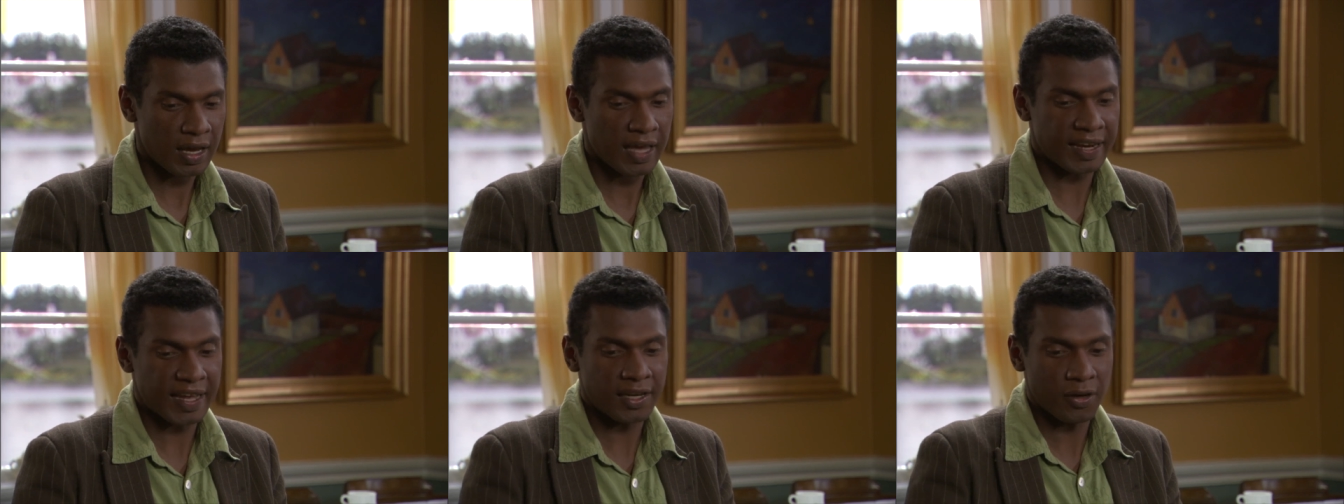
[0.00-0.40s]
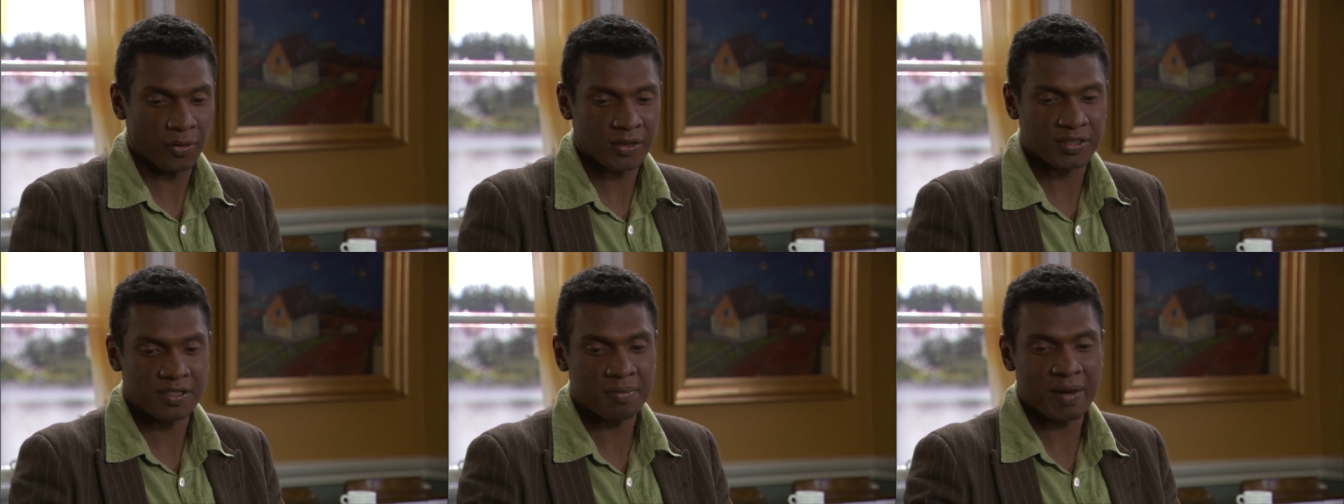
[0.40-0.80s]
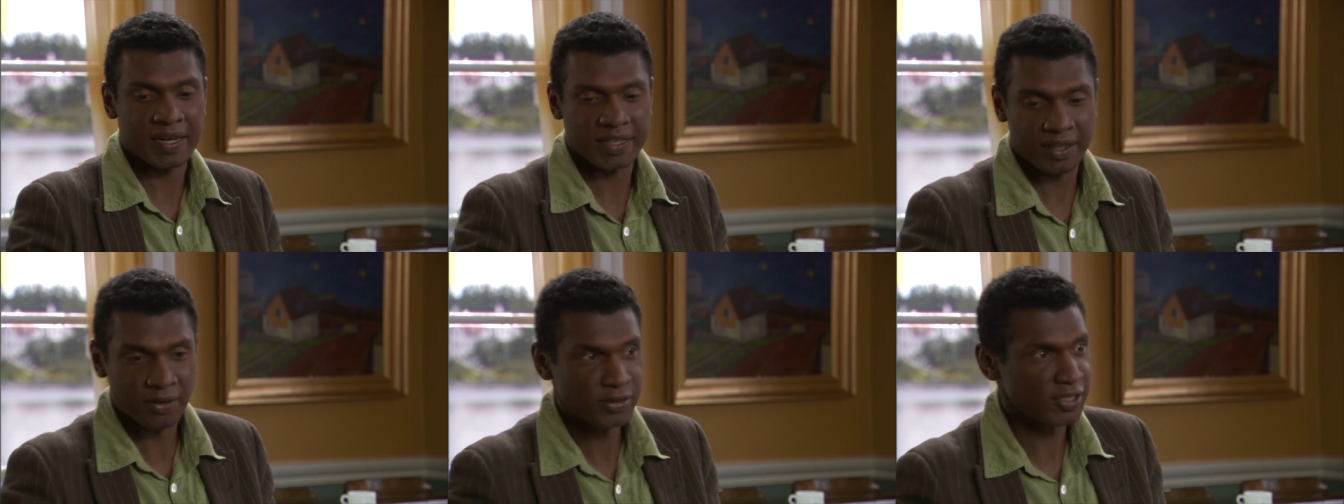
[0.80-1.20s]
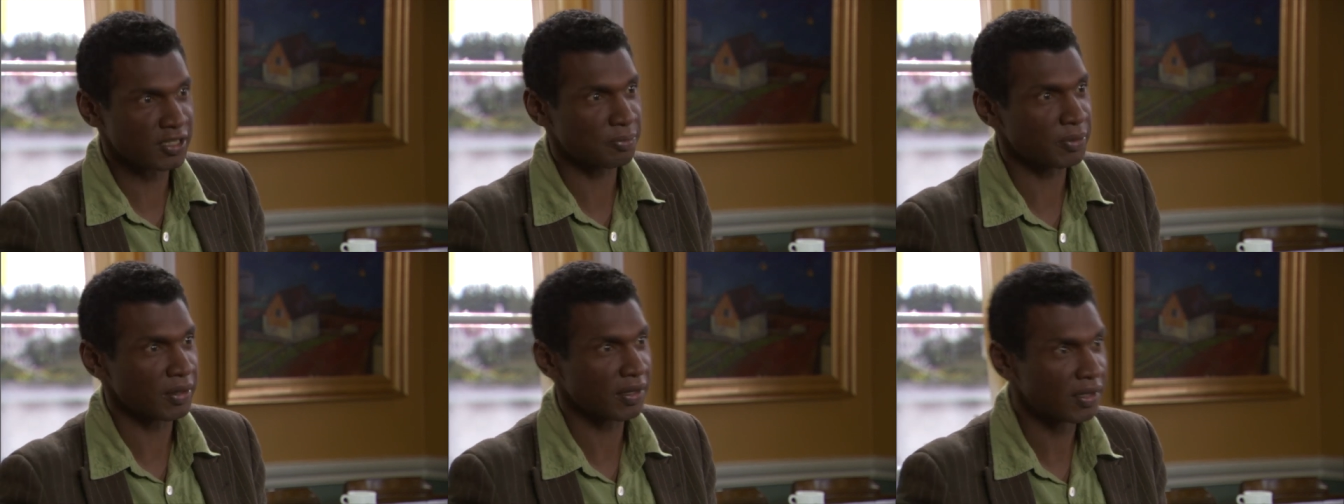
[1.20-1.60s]
and I noticed somebody else's
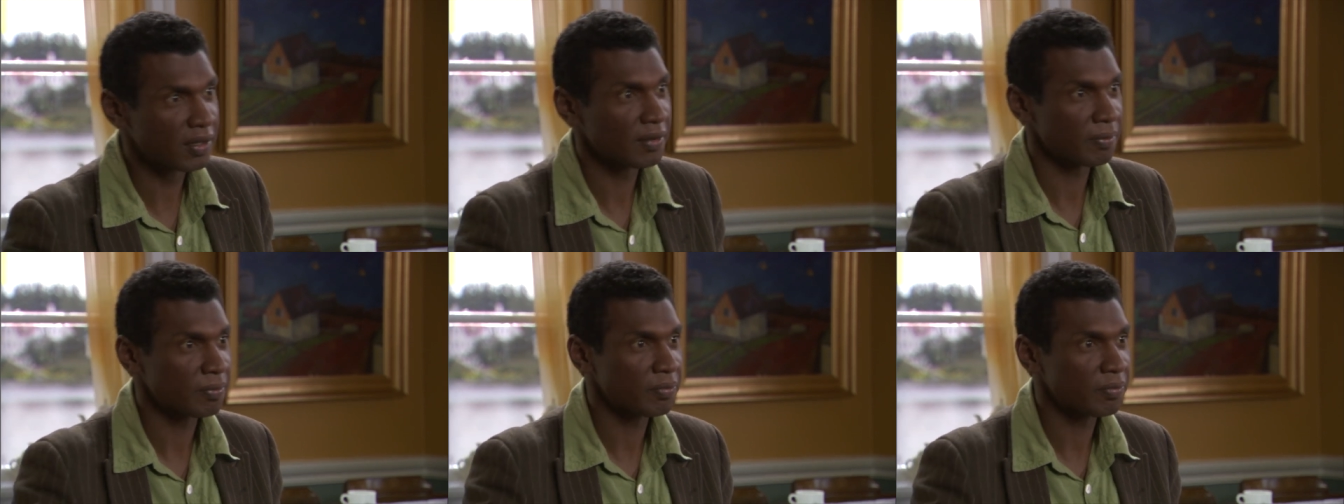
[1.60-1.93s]
book.